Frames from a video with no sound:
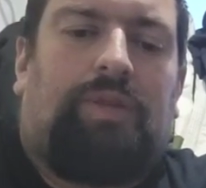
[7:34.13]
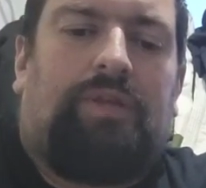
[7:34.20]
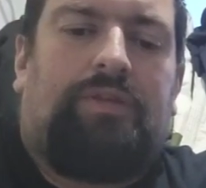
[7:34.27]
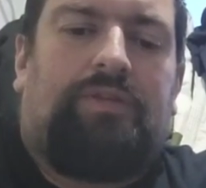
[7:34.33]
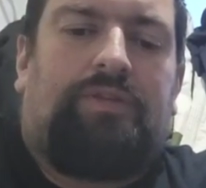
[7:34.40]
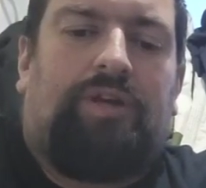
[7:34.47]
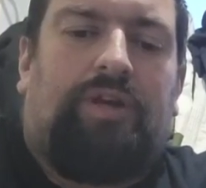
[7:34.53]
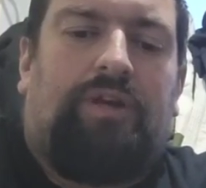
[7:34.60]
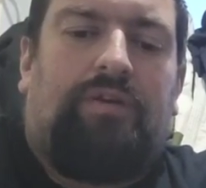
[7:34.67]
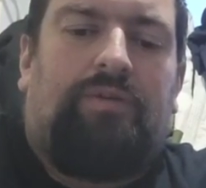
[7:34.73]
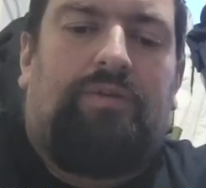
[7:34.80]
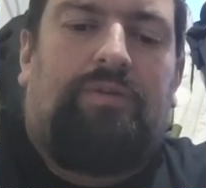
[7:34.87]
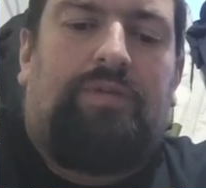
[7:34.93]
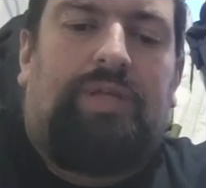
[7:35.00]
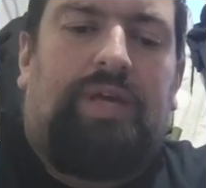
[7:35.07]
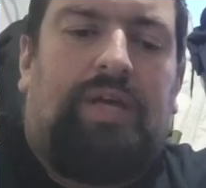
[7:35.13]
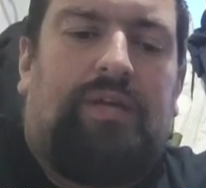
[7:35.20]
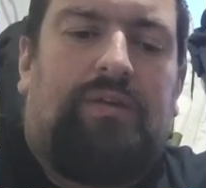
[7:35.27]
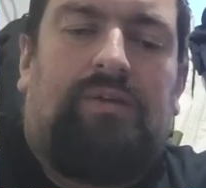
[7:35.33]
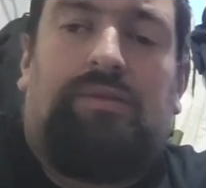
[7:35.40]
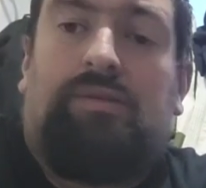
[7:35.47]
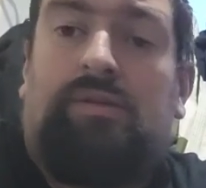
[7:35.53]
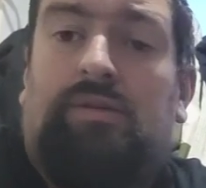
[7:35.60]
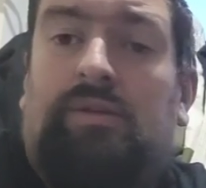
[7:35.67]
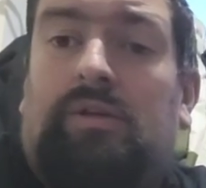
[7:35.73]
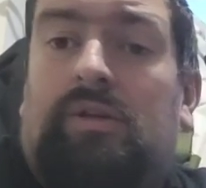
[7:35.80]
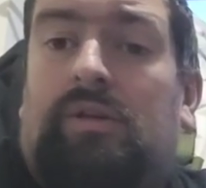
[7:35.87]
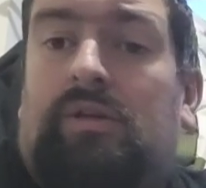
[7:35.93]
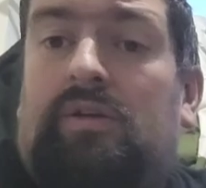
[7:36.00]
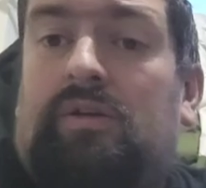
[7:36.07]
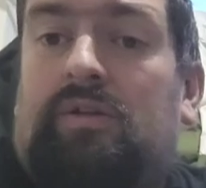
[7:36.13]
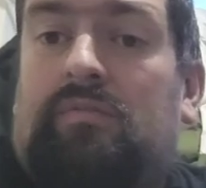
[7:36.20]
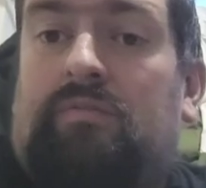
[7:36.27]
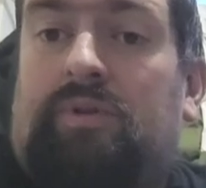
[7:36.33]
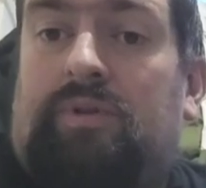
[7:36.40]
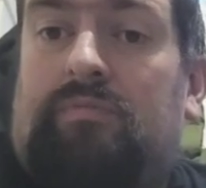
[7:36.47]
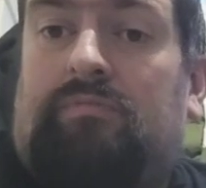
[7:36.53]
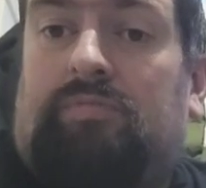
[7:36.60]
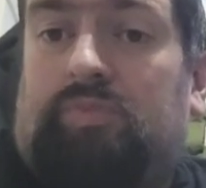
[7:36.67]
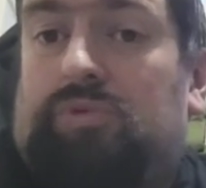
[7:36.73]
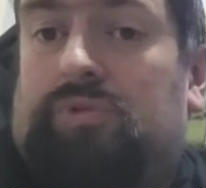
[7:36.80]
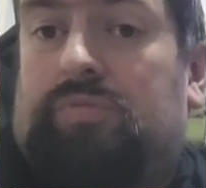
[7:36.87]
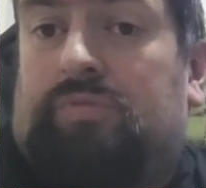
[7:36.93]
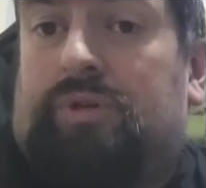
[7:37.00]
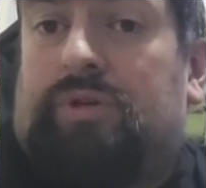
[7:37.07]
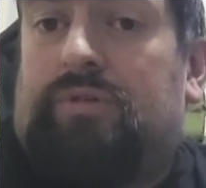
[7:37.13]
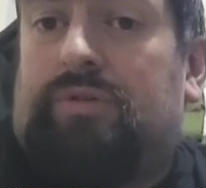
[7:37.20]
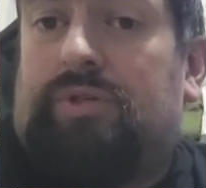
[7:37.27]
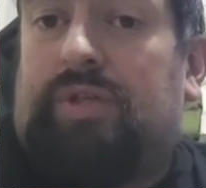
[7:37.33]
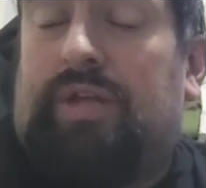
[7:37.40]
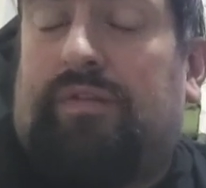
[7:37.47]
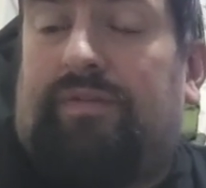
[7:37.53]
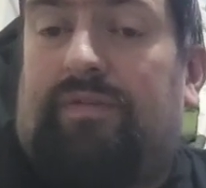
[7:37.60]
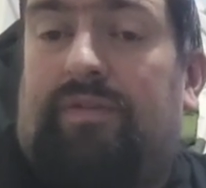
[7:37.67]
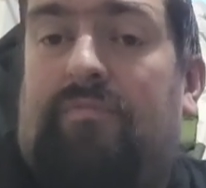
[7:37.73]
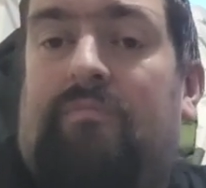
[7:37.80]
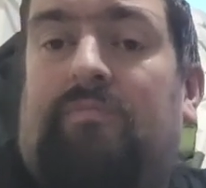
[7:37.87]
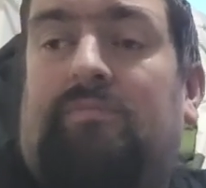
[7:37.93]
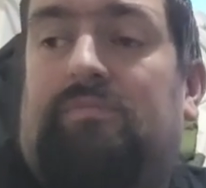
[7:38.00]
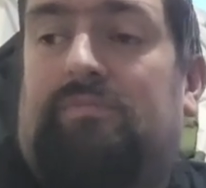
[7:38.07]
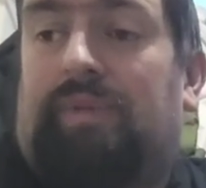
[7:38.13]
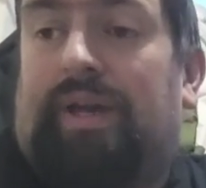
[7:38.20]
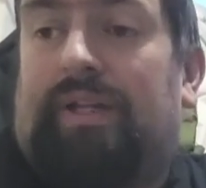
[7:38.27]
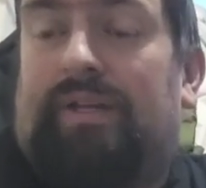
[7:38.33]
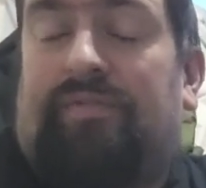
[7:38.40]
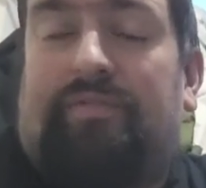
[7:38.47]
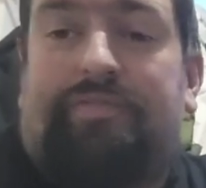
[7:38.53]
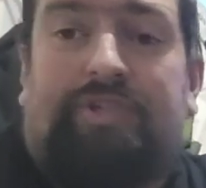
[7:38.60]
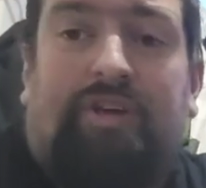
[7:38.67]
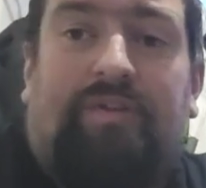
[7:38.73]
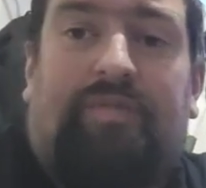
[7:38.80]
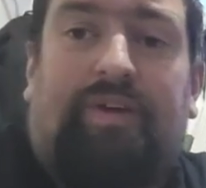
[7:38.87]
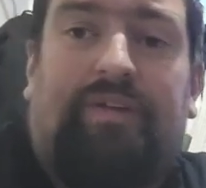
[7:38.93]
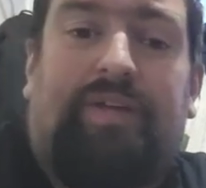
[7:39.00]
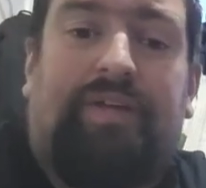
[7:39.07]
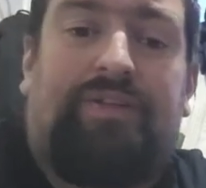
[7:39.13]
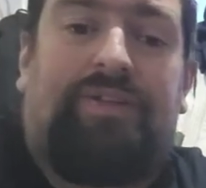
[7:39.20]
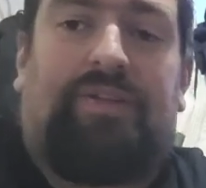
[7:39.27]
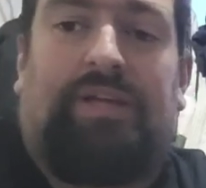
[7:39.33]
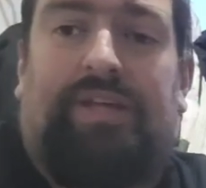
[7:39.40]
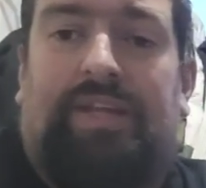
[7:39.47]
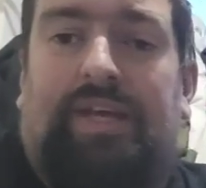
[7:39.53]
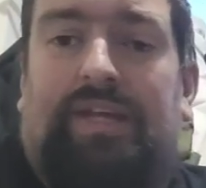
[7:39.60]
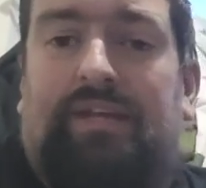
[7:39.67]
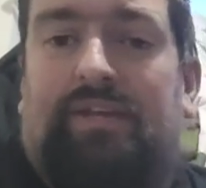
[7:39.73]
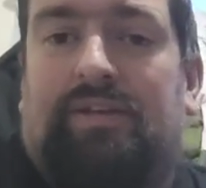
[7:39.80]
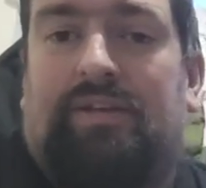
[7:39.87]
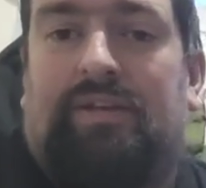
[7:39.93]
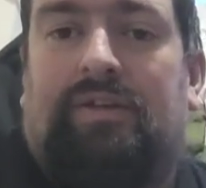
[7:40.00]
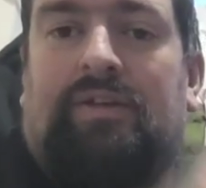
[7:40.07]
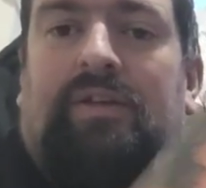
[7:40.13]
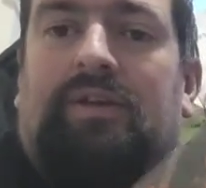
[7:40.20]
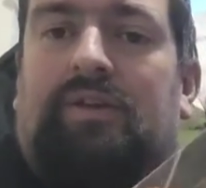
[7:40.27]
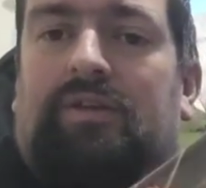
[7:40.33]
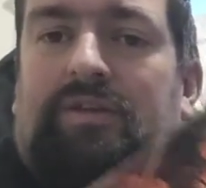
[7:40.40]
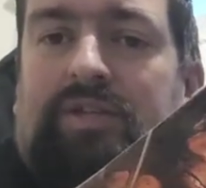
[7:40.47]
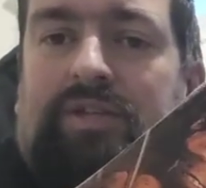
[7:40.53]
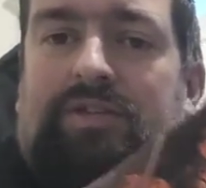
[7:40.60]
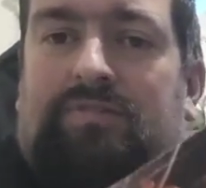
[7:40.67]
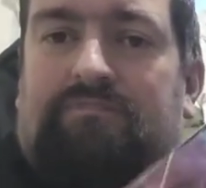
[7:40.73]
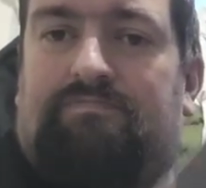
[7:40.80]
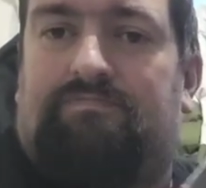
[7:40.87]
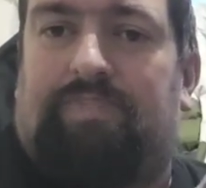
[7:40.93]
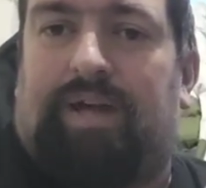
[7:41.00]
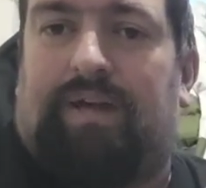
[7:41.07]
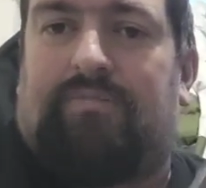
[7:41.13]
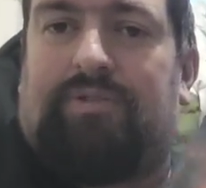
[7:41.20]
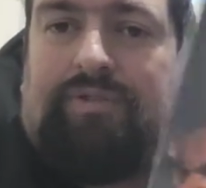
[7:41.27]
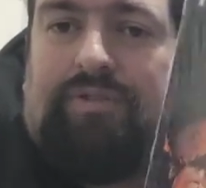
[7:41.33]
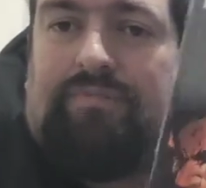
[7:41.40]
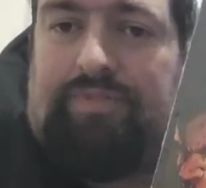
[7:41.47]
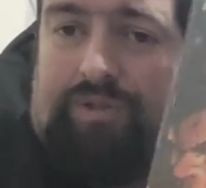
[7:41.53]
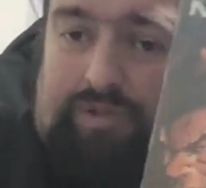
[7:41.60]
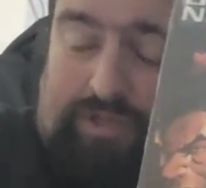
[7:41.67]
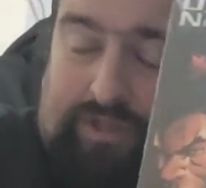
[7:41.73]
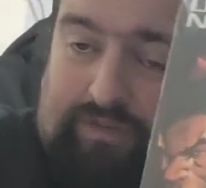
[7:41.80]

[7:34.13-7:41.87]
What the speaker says: So yeah, Burton was pretty good today, mainly from Star Foundation, and then this absolute beauty